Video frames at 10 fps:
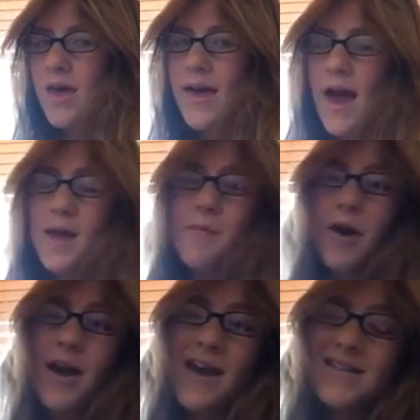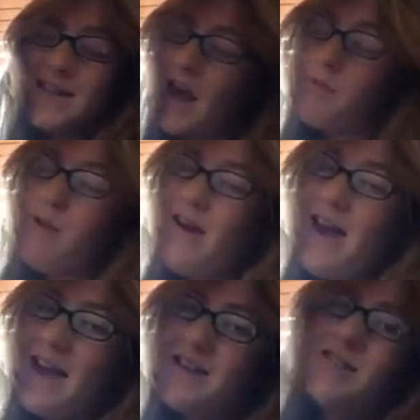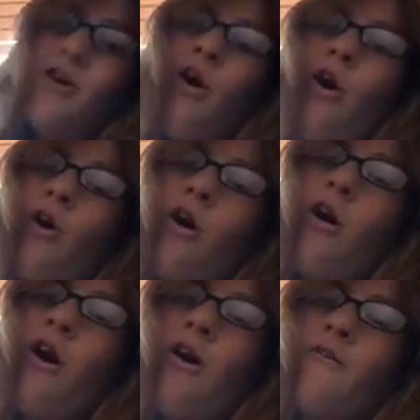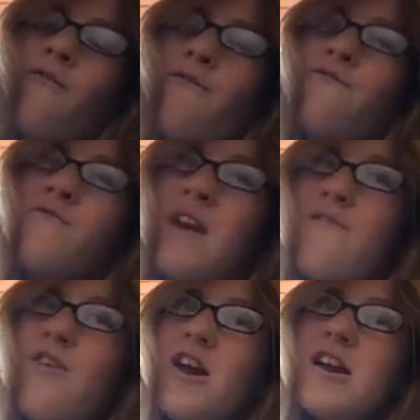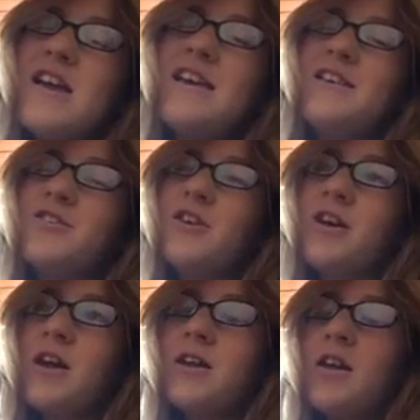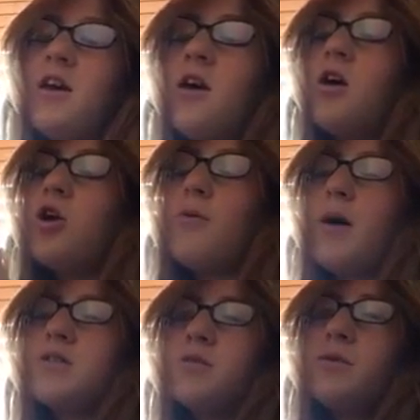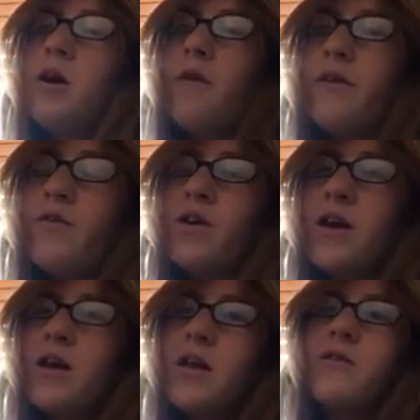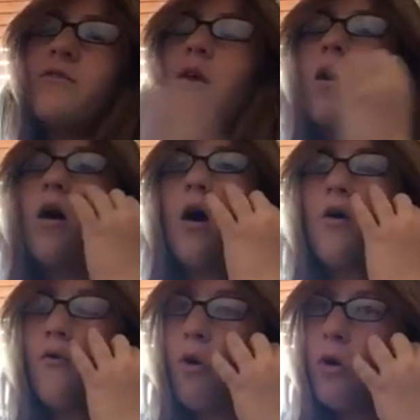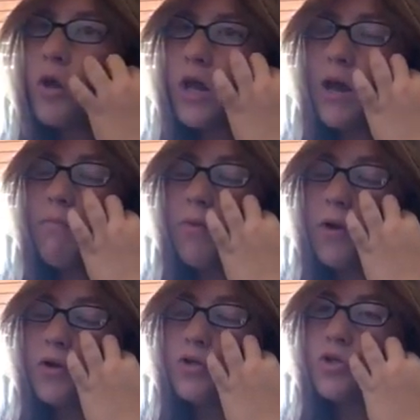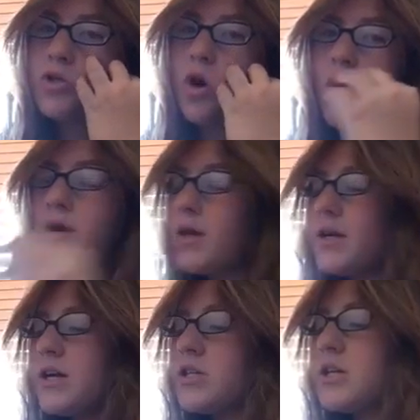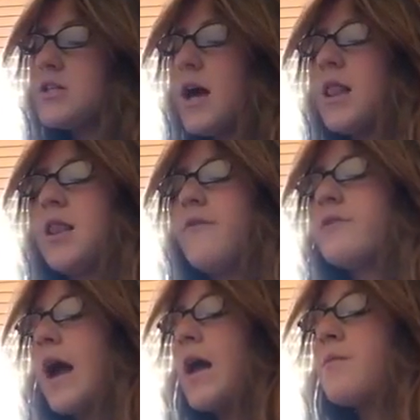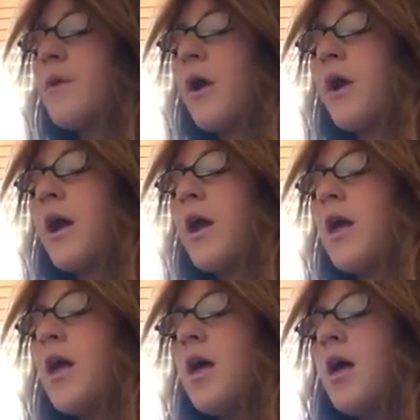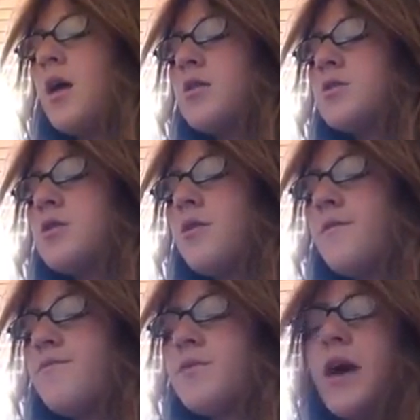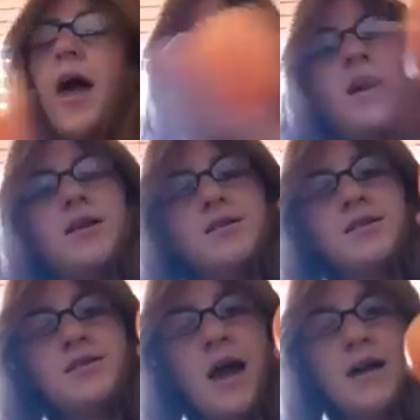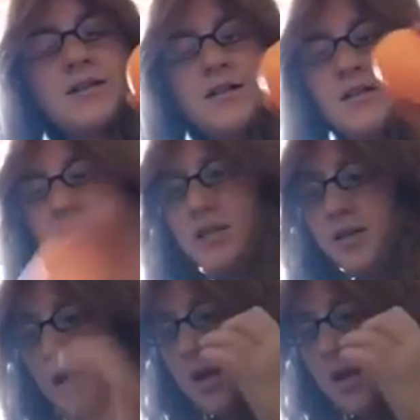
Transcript: Cadbury eggs. Cadbury eggs are our favorite Easter candy. They're possibly our favorite candies of all time. They're so delicious. I love Cadbury. So yeah, I got that in here.